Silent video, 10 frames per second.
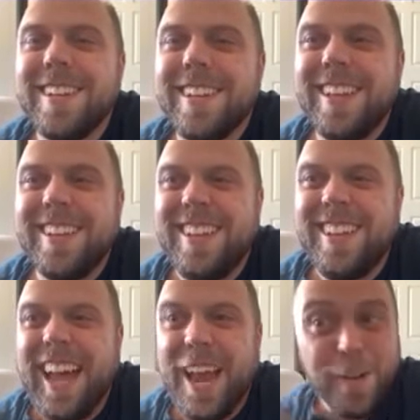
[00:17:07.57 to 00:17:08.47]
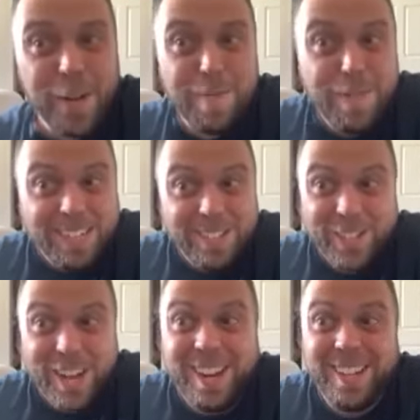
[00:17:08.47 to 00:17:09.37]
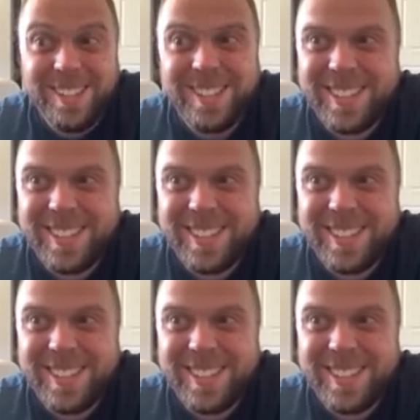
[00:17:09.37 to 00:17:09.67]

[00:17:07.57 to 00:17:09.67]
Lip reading: Yeah. I don't want to be in charge.